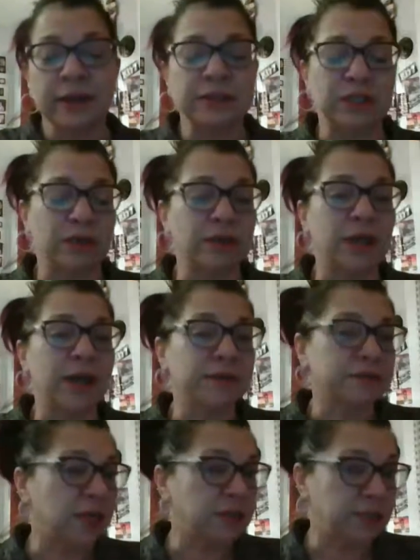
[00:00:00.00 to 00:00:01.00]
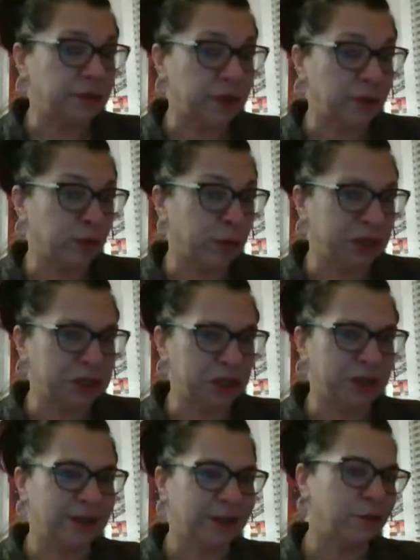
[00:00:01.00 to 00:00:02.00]
It's a lot of scientific
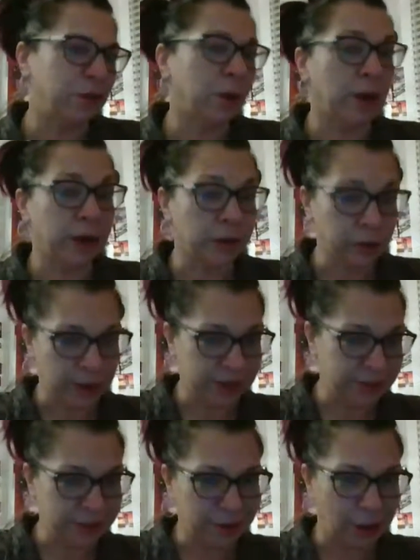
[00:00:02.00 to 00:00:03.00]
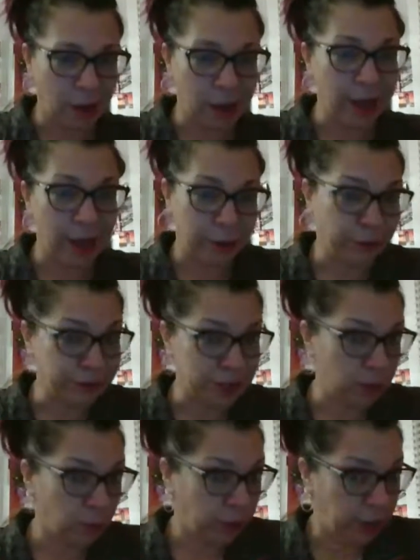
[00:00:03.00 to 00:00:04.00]
information. If you are interested, I had a good
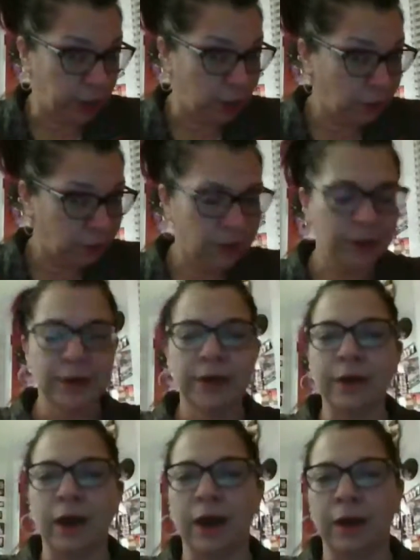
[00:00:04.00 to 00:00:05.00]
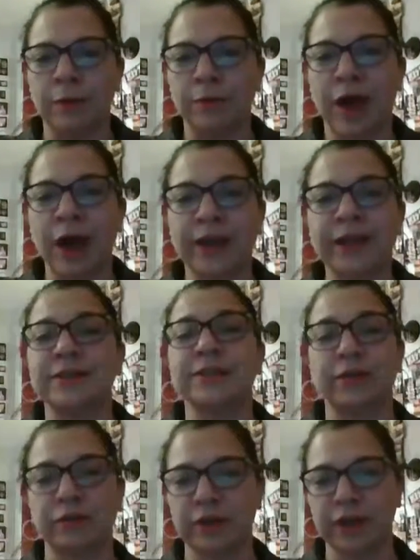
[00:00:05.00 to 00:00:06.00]
time reading it. I can
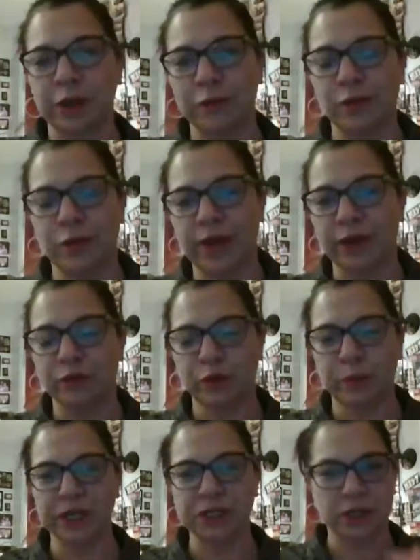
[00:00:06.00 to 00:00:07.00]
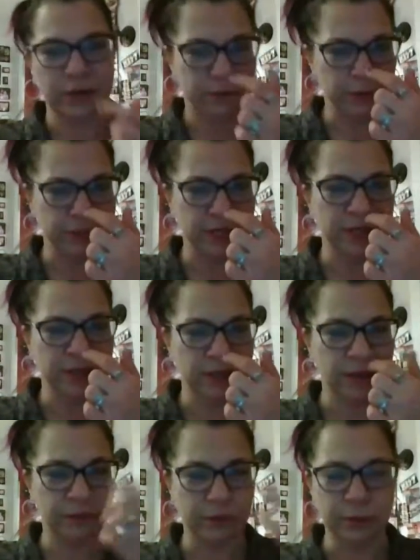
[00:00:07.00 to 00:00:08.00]
definitely give you that information
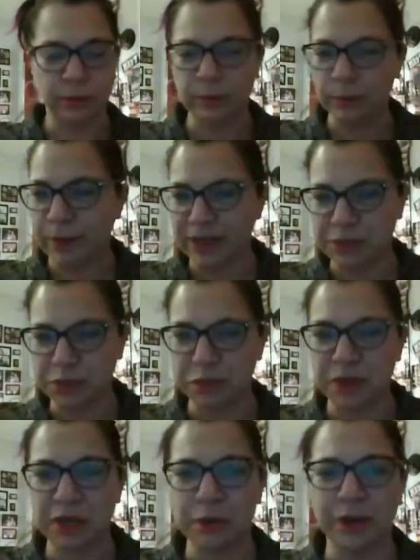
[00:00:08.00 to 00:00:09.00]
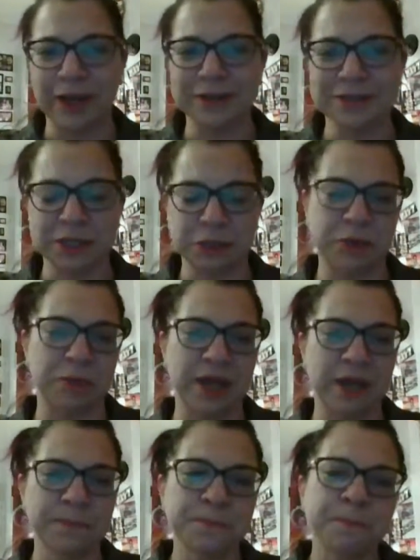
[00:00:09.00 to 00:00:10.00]
if you message me or get in touch with me.